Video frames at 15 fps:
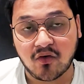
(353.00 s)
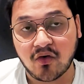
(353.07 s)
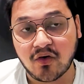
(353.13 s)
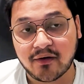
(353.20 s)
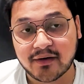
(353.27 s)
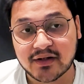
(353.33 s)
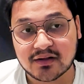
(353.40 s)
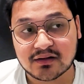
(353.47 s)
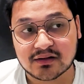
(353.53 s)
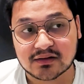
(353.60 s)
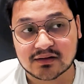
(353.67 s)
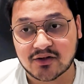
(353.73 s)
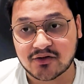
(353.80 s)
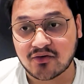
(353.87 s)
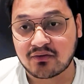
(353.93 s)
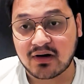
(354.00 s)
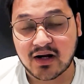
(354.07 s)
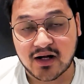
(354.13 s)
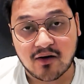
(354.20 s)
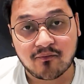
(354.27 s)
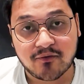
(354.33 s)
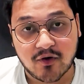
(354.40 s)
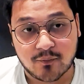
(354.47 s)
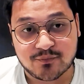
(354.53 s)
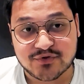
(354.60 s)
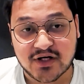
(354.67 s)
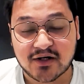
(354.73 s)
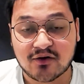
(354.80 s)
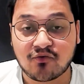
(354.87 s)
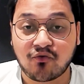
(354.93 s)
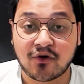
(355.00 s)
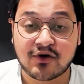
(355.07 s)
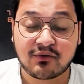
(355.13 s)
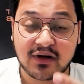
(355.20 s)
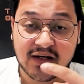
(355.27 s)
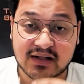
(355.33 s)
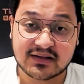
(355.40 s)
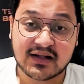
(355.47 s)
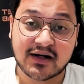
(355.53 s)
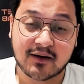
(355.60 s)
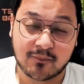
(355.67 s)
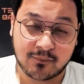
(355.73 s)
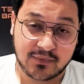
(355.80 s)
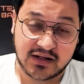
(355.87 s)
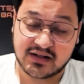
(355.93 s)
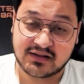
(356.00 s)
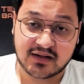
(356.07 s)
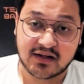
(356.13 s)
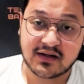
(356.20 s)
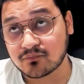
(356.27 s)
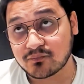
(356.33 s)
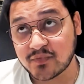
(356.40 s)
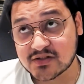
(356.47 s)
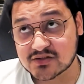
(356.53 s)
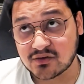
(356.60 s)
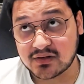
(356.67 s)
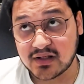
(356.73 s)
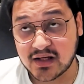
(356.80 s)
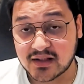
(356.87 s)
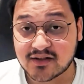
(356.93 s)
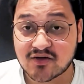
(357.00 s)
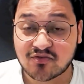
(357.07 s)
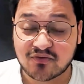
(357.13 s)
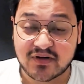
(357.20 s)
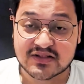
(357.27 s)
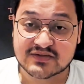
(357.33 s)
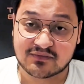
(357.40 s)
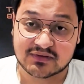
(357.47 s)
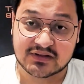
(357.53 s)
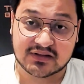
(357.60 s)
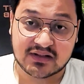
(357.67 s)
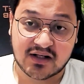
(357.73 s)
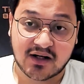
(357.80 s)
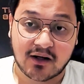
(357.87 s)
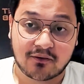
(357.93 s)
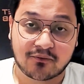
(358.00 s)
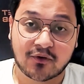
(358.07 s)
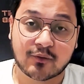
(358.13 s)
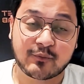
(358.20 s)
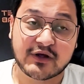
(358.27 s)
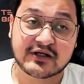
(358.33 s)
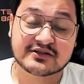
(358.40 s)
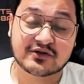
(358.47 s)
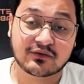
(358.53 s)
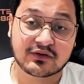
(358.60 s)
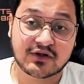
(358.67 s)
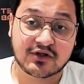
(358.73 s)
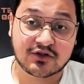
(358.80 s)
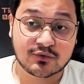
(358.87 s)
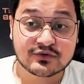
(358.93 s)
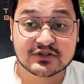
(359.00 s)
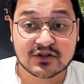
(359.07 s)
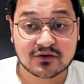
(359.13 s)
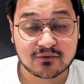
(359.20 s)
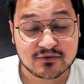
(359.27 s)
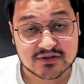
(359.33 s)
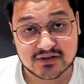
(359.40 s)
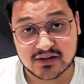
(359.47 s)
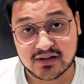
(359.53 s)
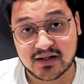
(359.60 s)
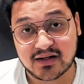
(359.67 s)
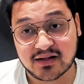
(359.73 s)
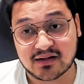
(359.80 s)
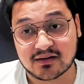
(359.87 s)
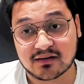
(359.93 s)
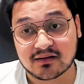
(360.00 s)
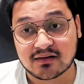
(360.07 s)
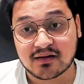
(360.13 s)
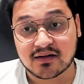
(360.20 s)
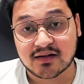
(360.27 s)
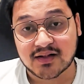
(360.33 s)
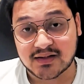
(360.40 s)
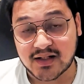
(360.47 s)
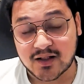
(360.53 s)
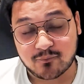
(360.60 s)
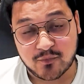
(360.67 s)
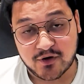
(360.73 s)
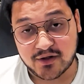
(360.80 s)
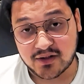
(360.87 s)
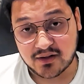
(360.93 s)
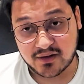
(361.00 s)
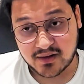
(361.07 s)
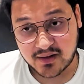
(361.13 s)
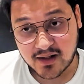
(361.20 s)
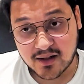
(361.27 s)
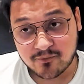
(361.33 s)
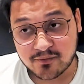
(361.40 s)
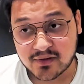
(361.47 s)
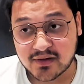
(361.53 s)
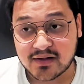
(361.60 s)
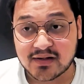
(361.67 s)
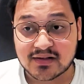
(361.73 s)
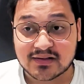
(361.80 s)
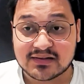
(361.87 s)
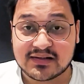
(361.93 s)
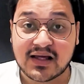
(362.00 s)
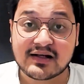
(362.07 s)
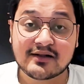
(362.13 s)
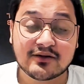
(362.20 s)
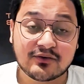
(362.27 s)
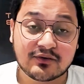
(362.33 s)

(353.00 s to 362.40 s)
on your account object. You want to get that updated based on the other fields within the account or based on the user who's creating that particular account. Then you